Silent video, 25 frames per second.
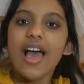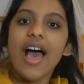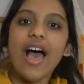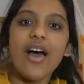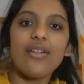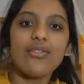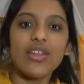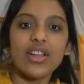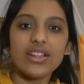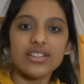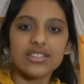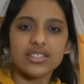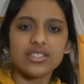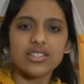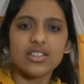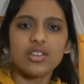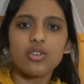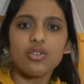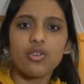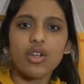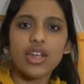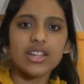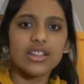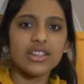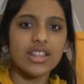And that's the
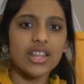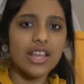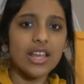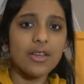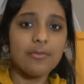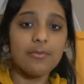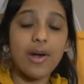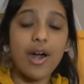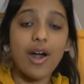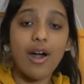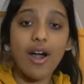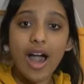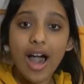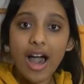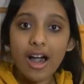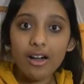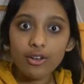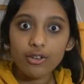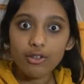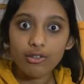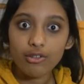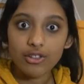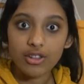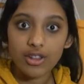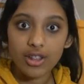great thing about
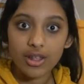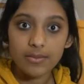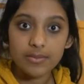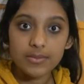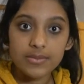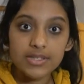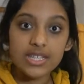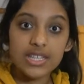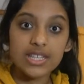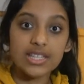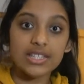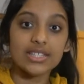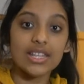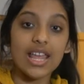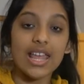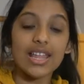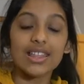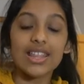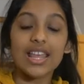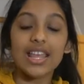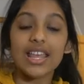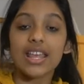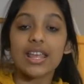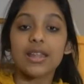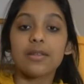algorithms, is
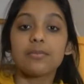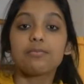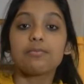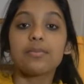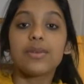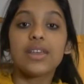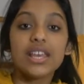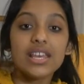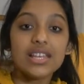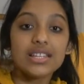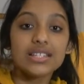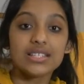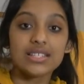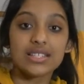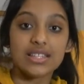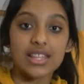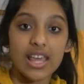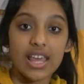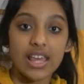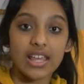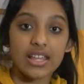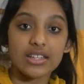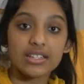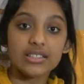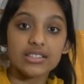that they can piece
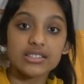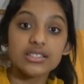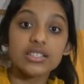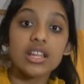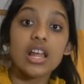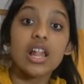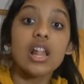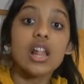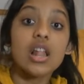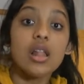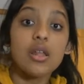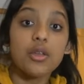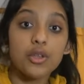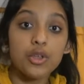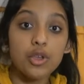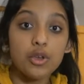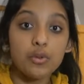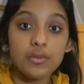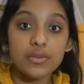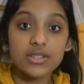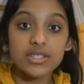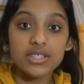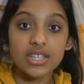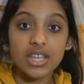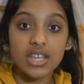things
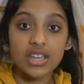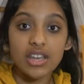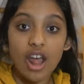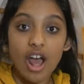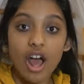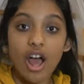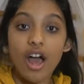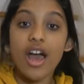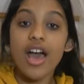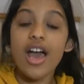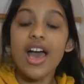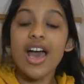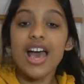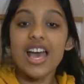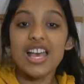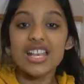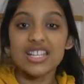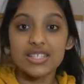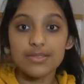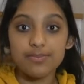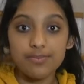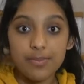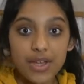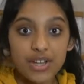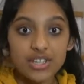humans cannot,
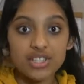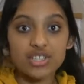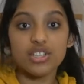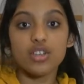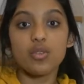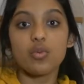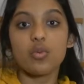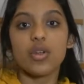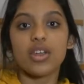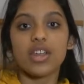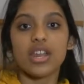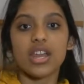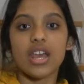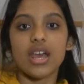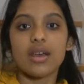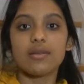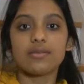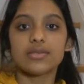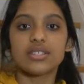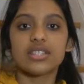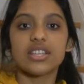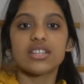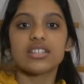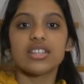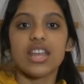especially when it
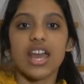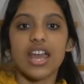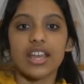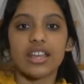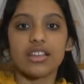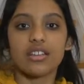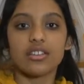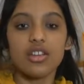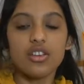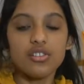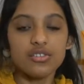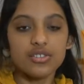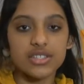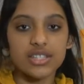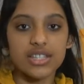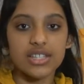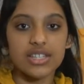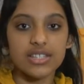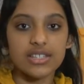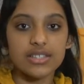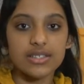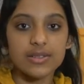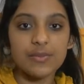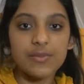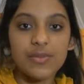comes to
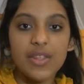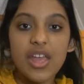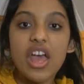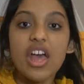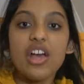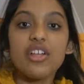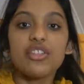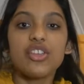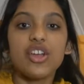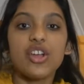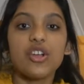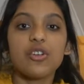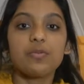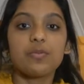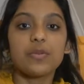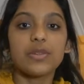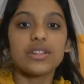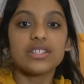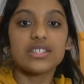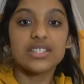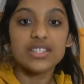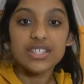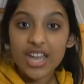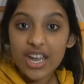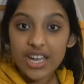diagnoses. There have
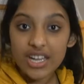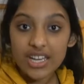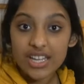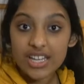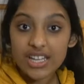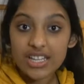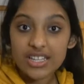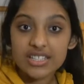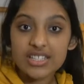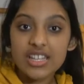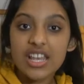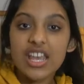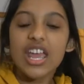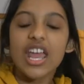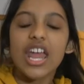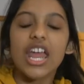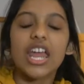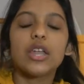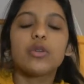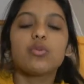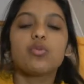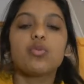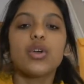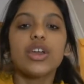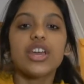been studies
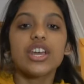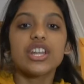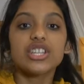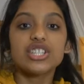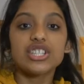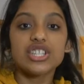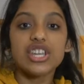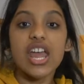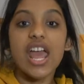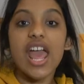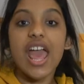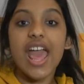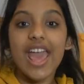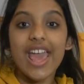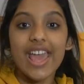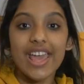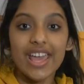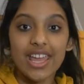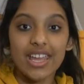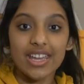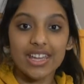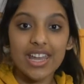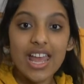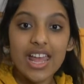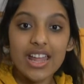in which
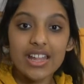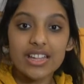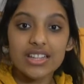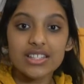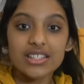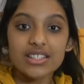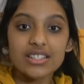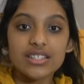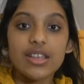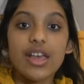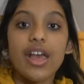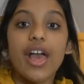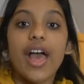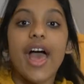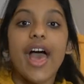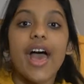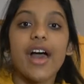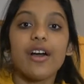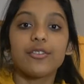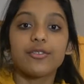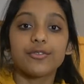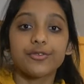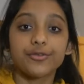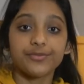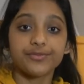ANNs
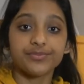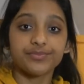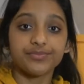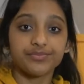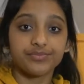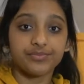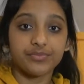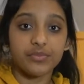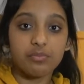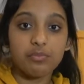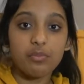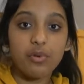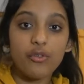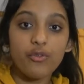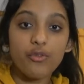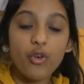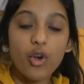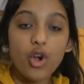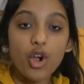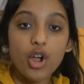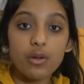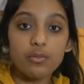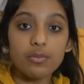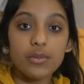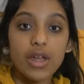have
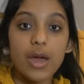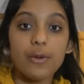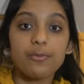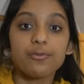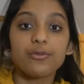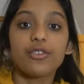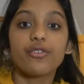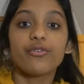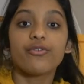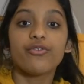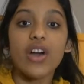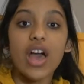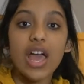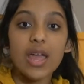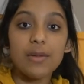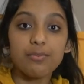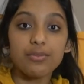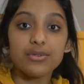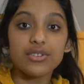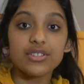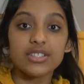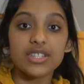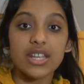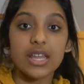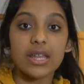performed up to
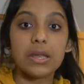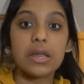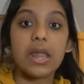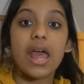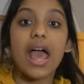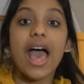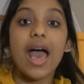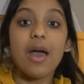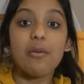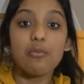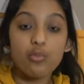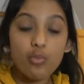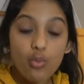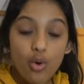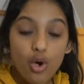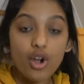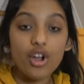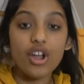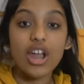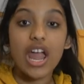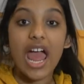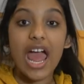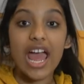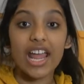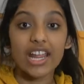5%
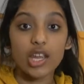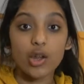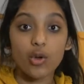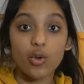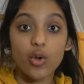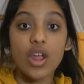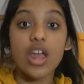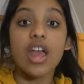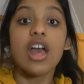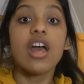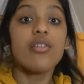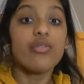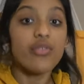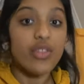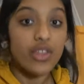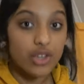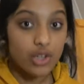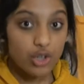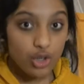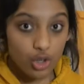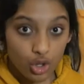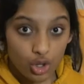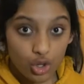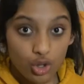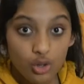more accurate
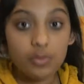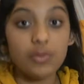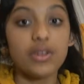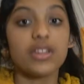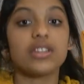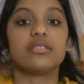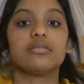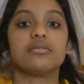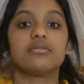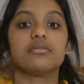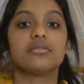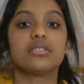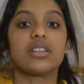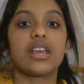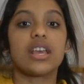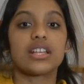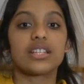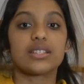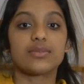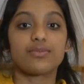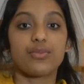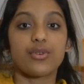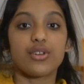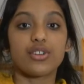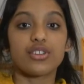than human
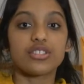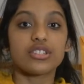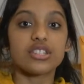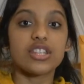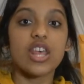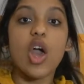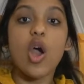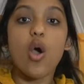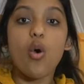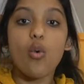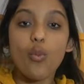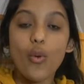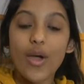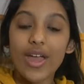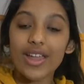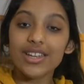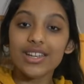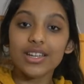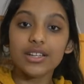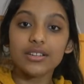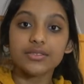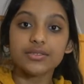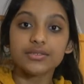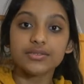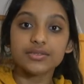experts
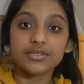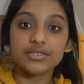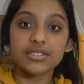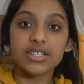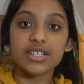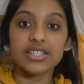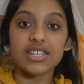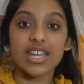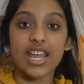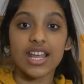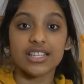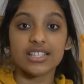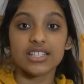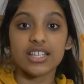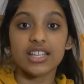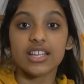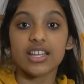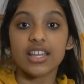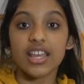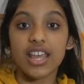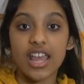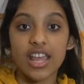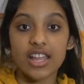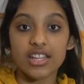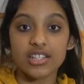when
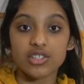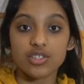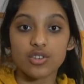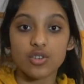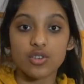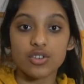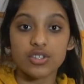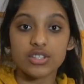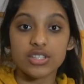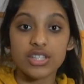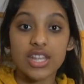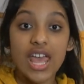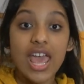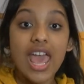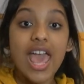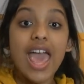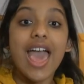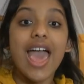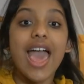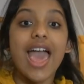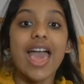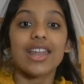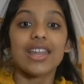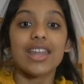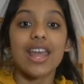detecting cancers.
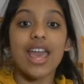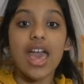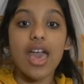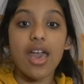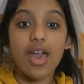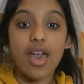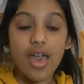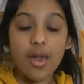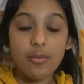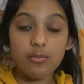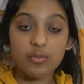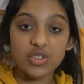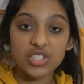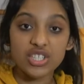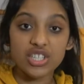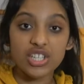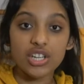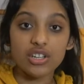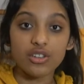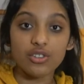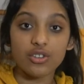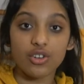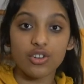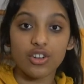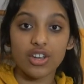And
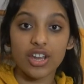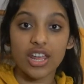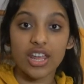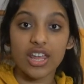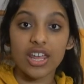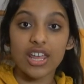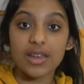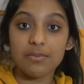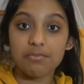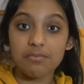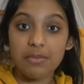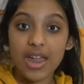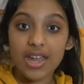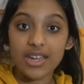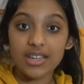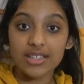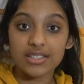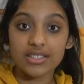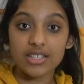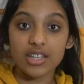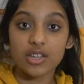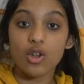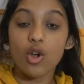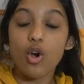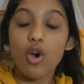machine learning in
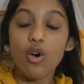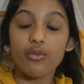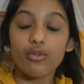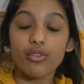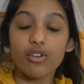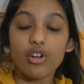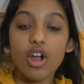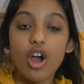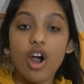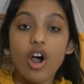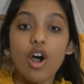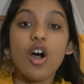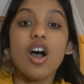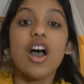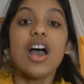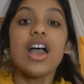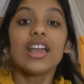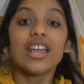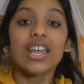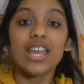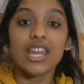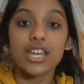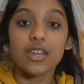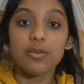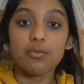medicine overall
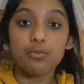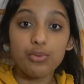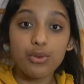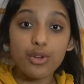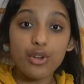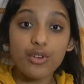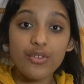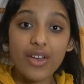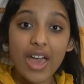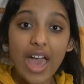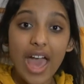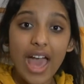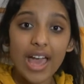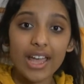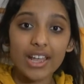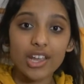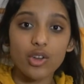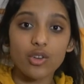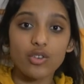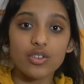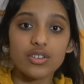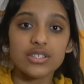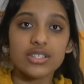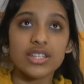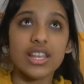can improve
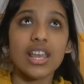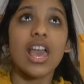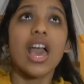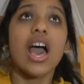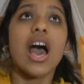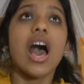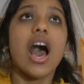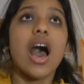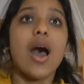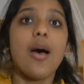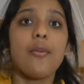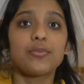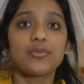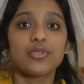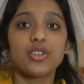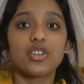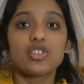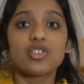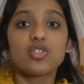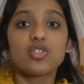accuracy up to